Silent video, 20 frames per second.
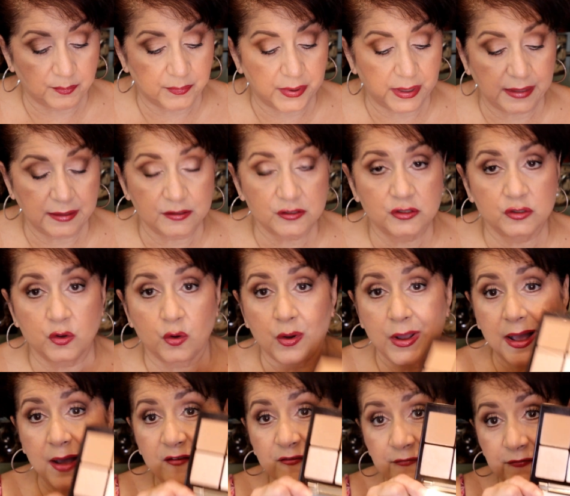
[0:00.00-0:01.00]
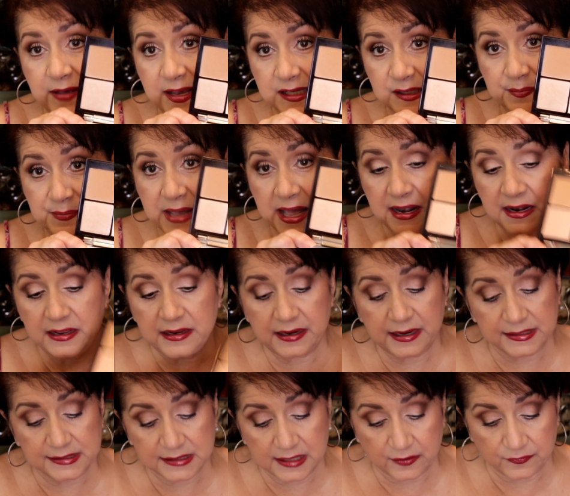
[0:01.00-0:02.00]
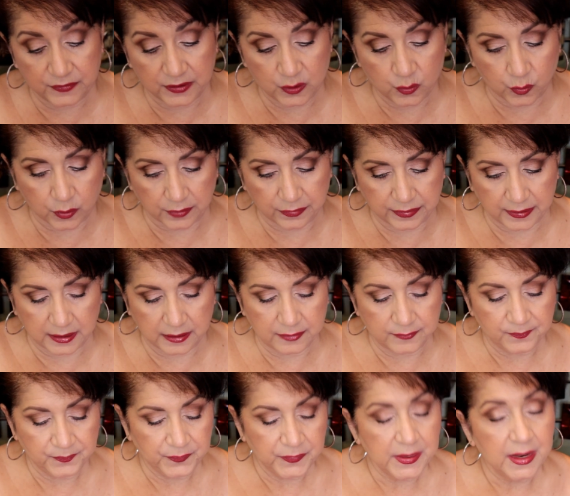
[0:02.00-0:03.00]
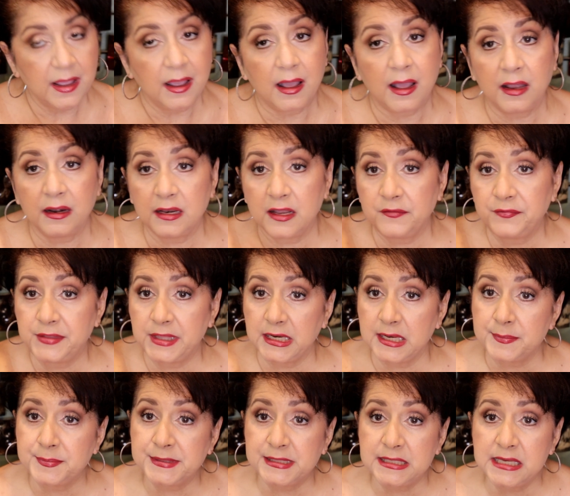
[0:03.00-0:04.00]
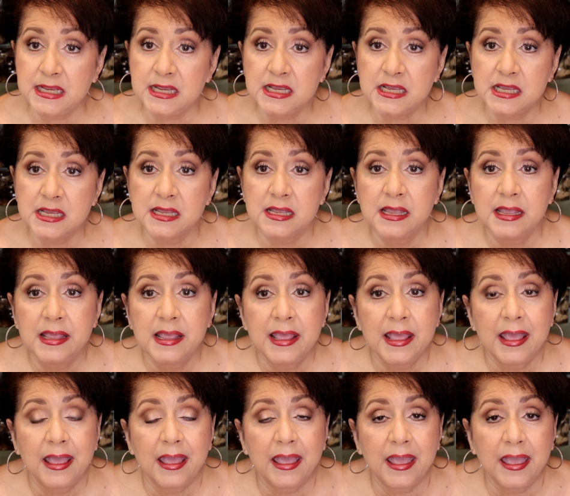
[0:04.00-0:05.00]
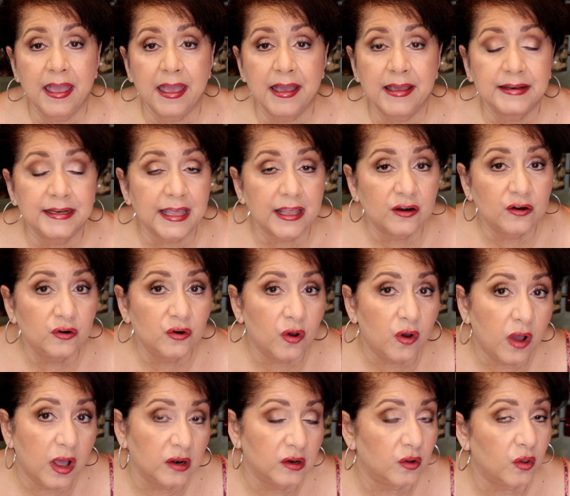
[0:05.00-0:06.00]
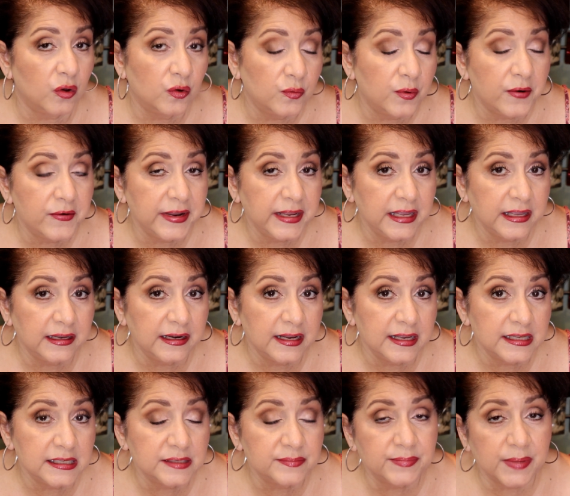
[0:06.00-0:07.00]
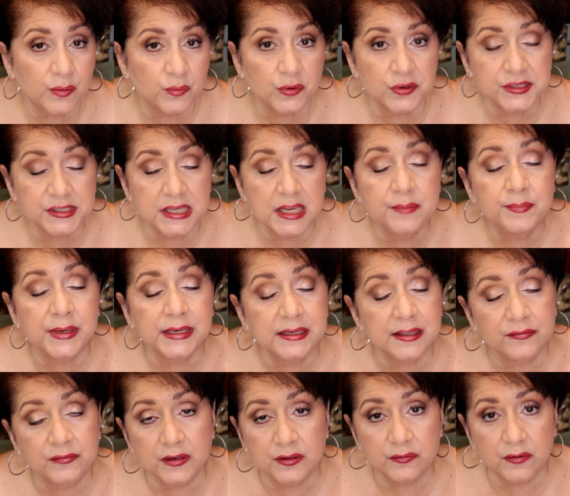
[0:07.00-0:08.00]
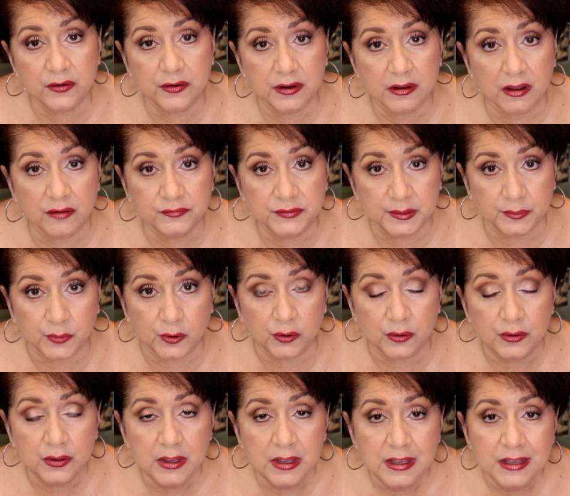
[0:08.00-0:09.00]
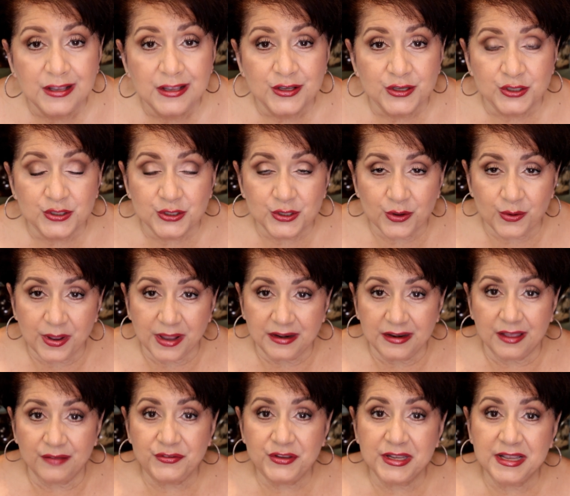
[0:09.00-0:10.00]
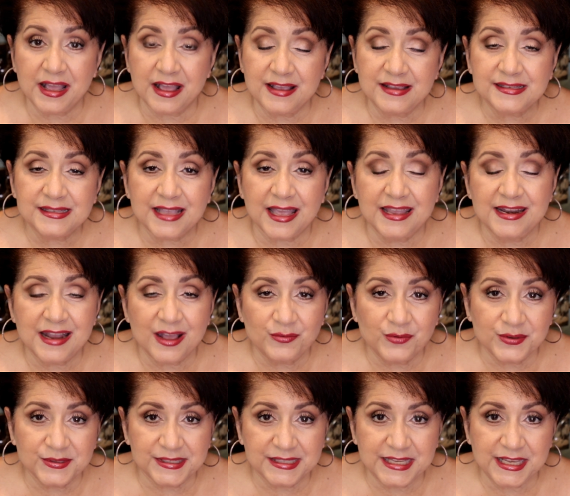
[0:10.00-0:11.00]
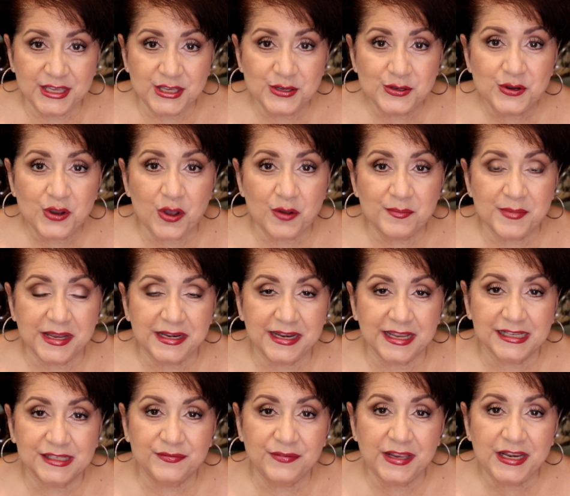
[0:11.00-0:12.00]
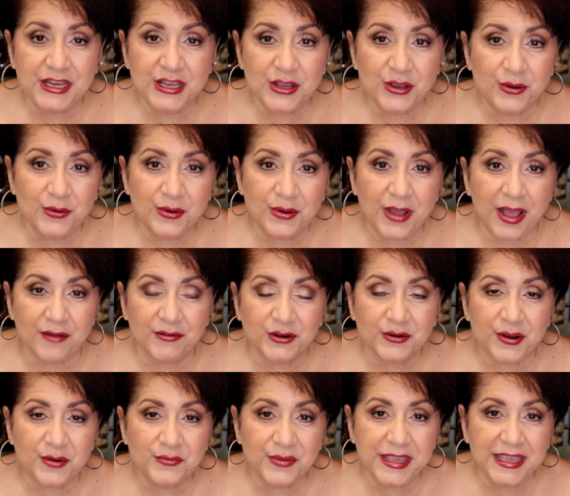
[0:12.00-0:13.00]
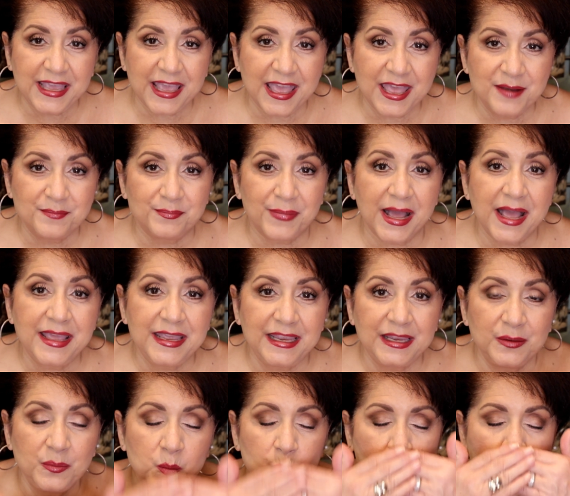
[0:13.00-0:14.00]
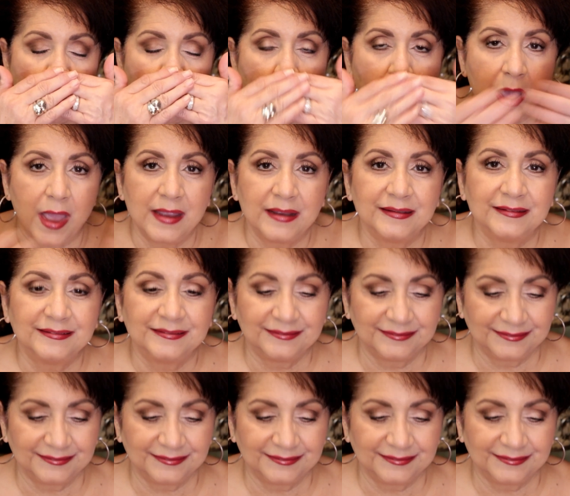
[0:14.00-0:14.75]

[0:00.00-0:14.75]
But so a face palette is definitely worth it. I love the lipstick, and I don't know how long wearing it is, but we'll see. But definitely very comfortable. So I love you guys, and I will see you on my next video. Have a great weekend. Bye. Mwah.